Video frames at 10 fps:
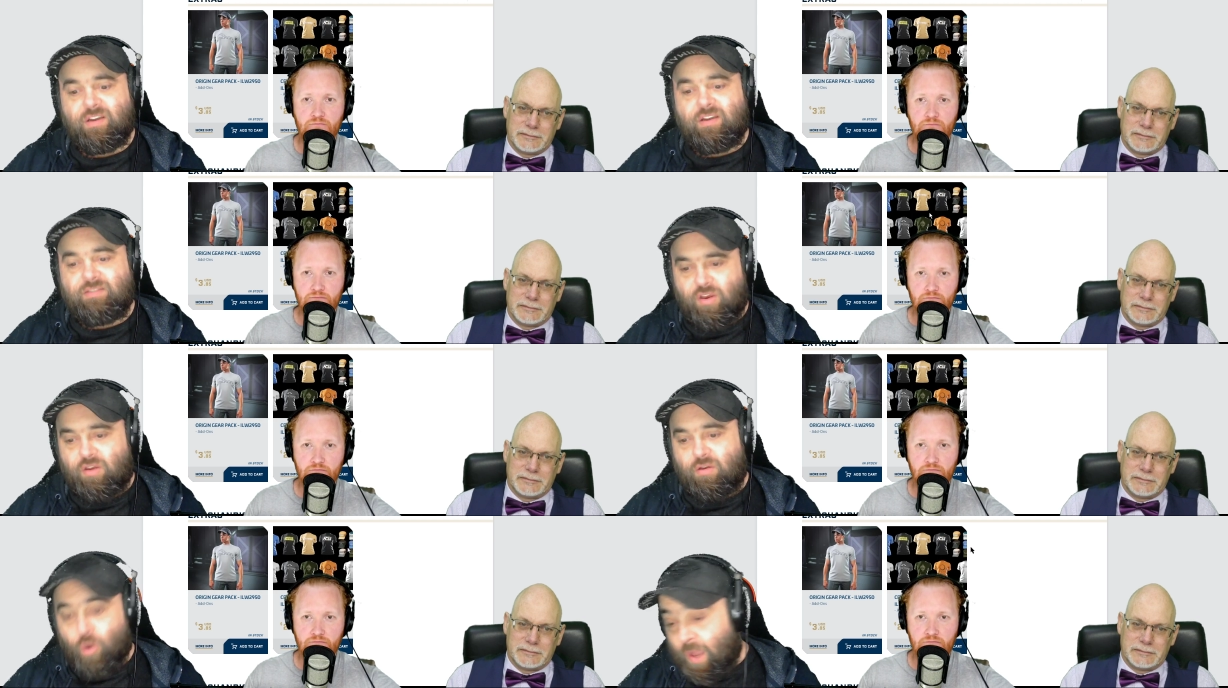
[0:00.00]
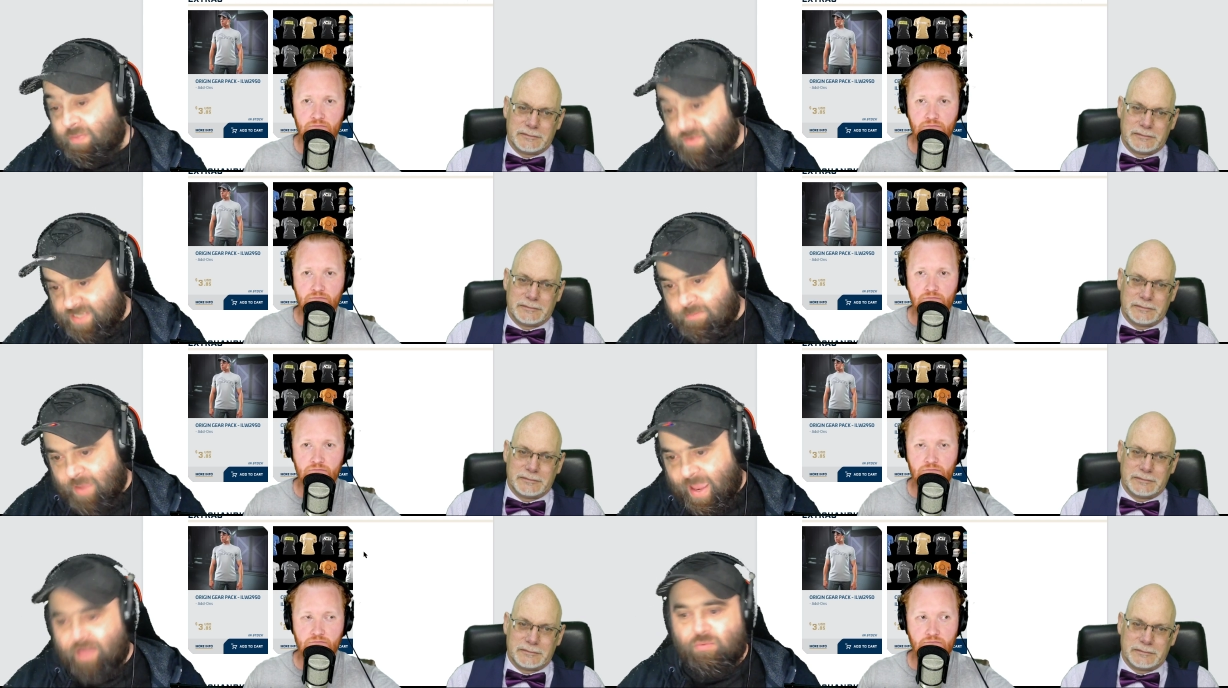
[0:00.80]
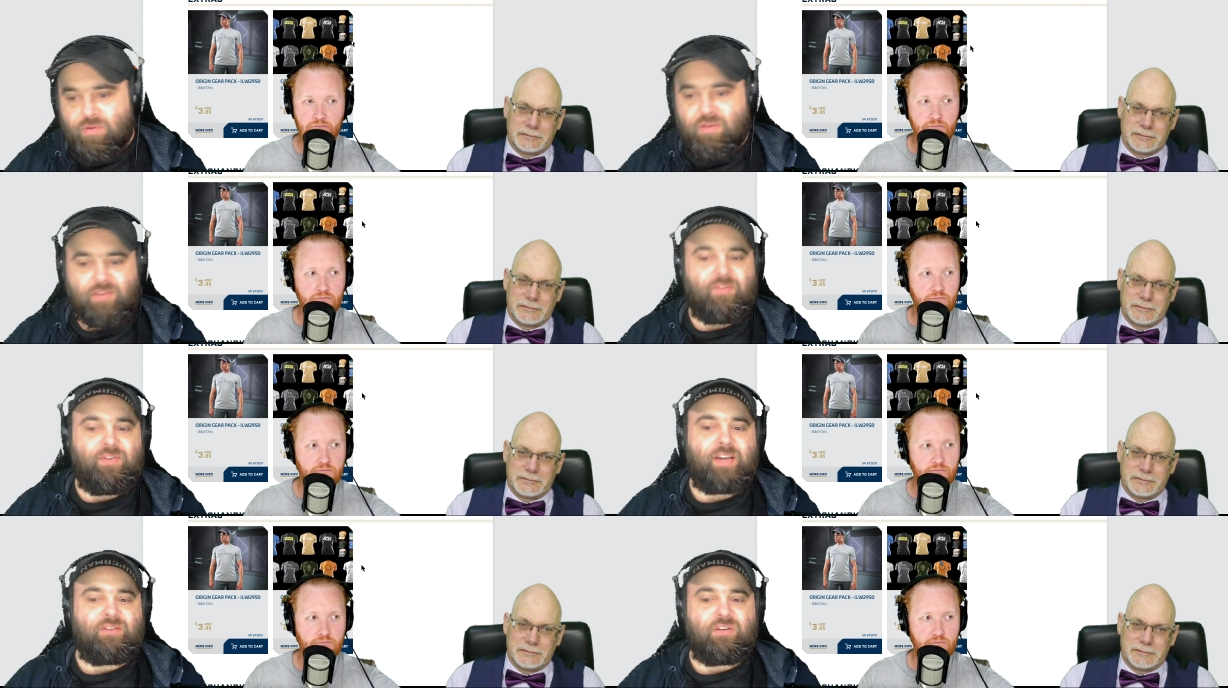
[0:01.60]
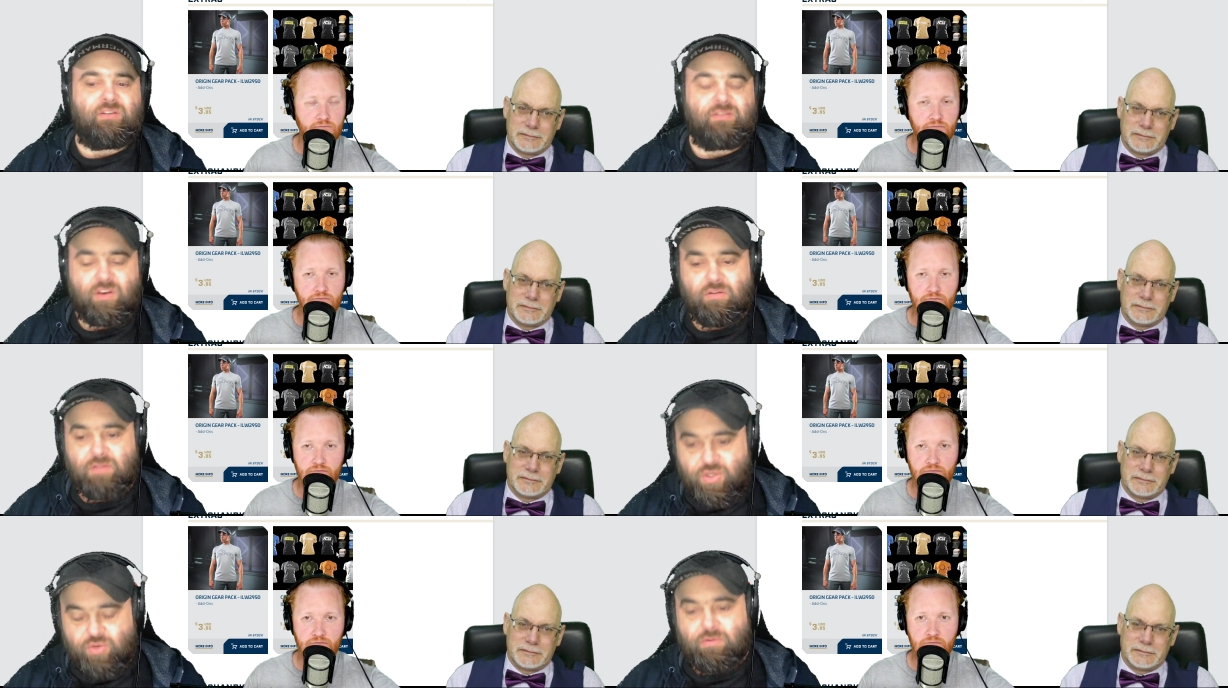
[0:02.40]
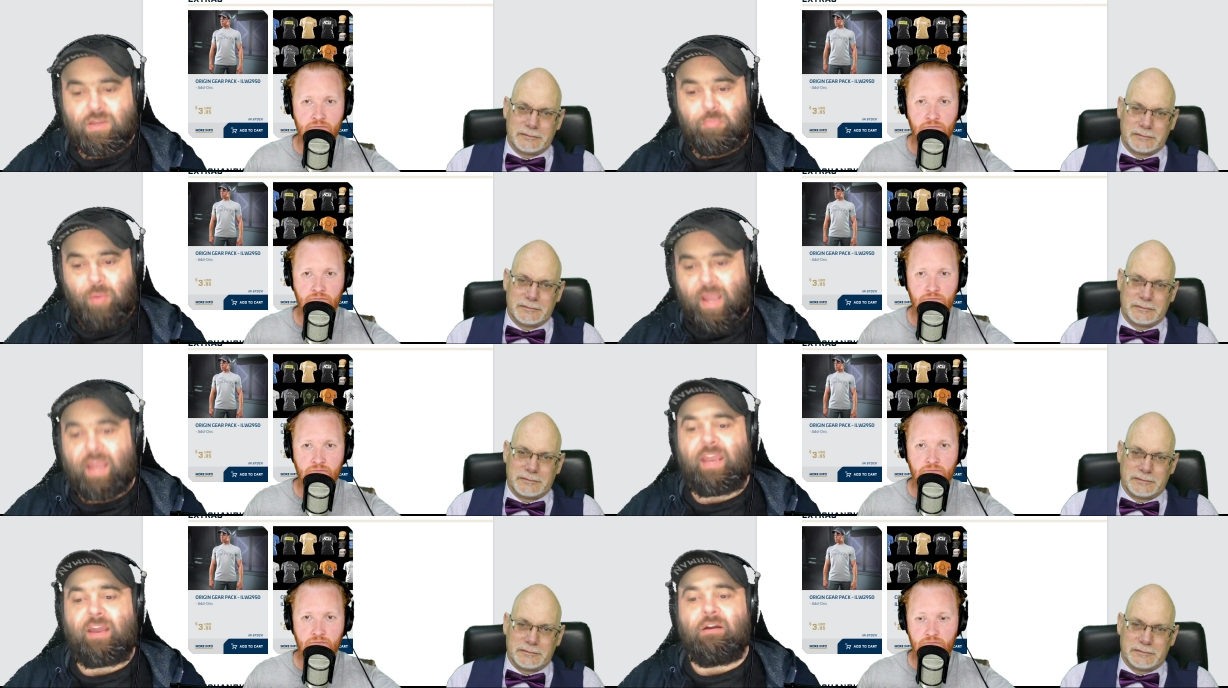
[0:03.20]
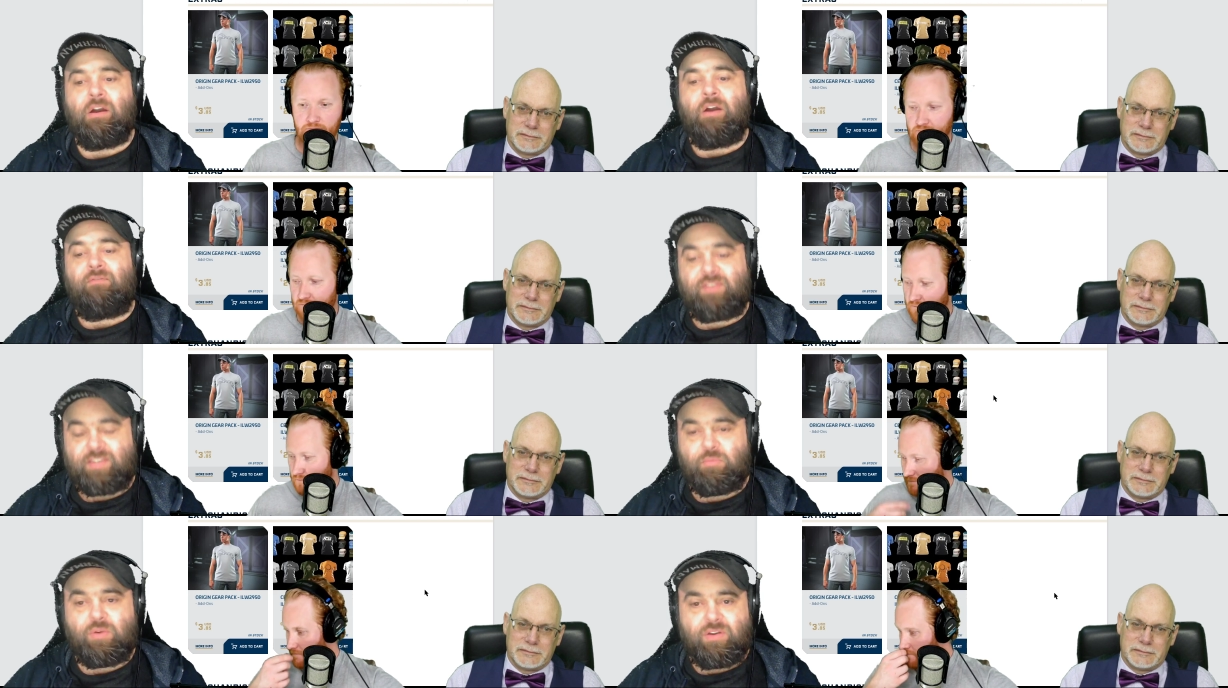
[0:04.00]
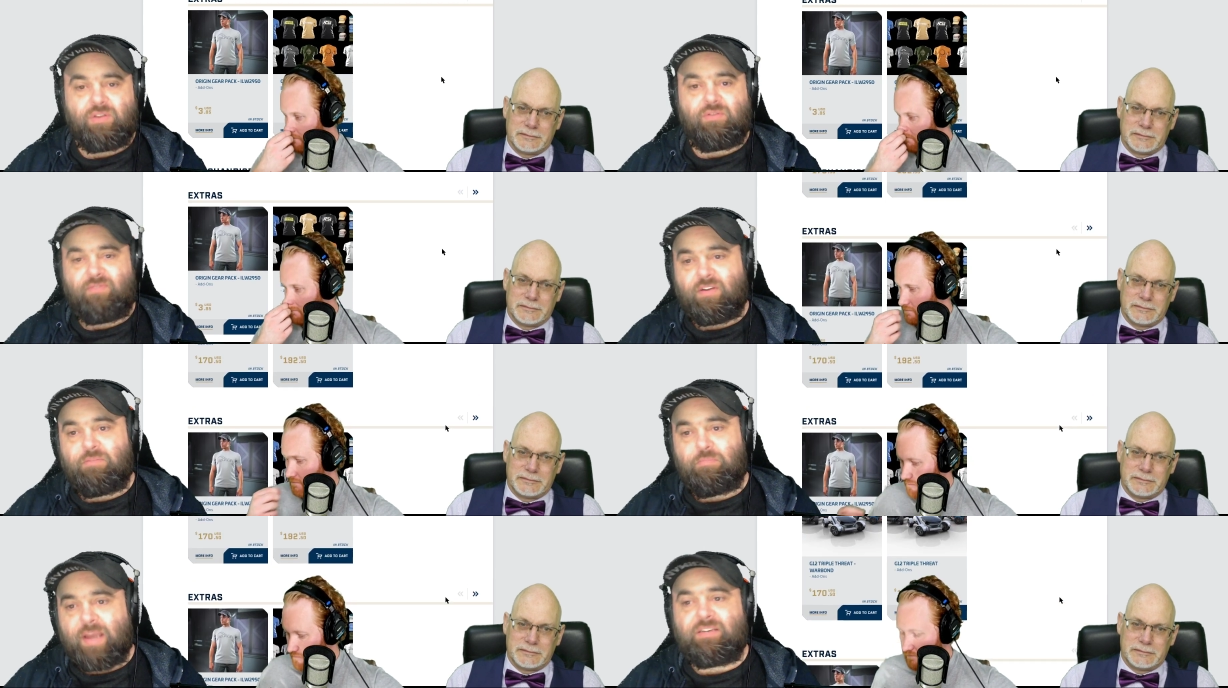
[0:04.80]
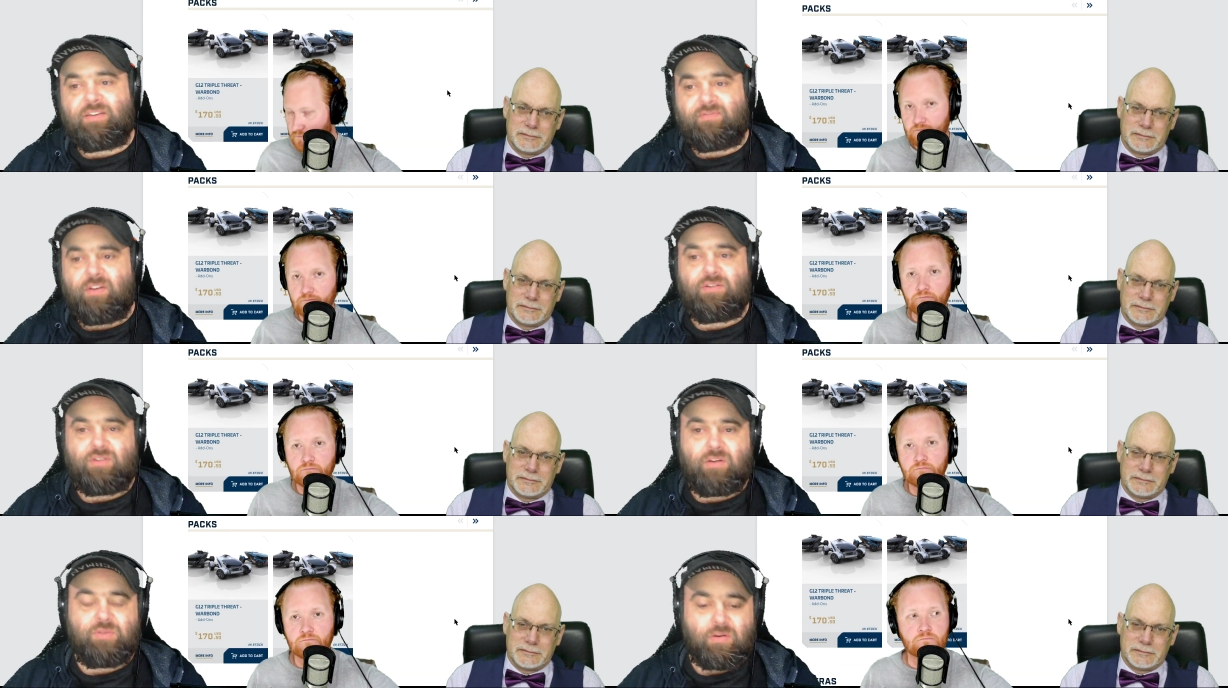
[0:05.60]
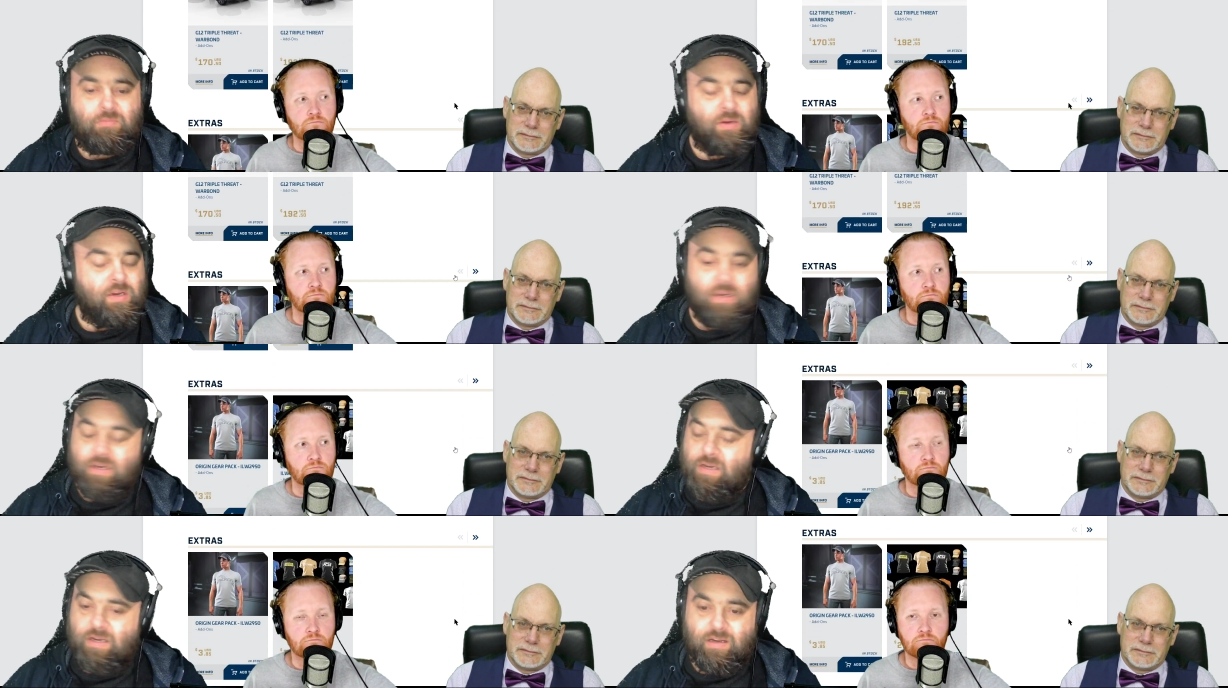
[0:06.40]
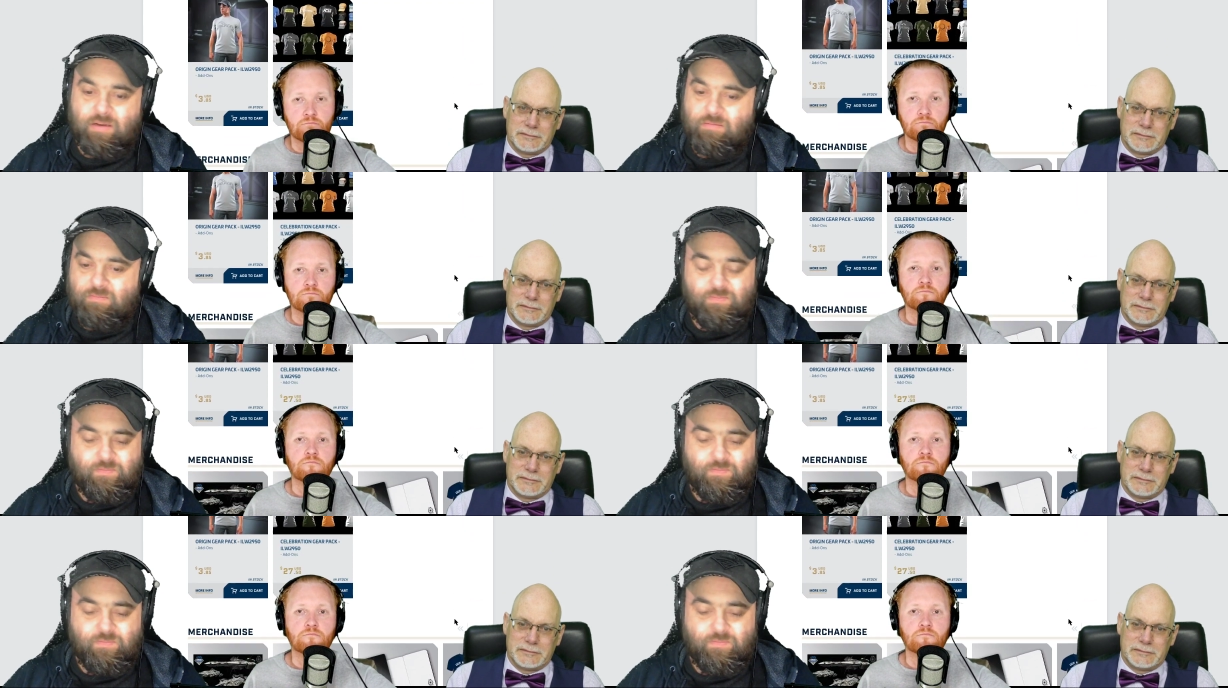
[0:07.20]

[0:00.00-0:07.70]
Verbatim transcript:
Speaker 1: So you oh, and the same hat with a different texture. So you're literally paying for someone to do a very basic Photoshop job. Um,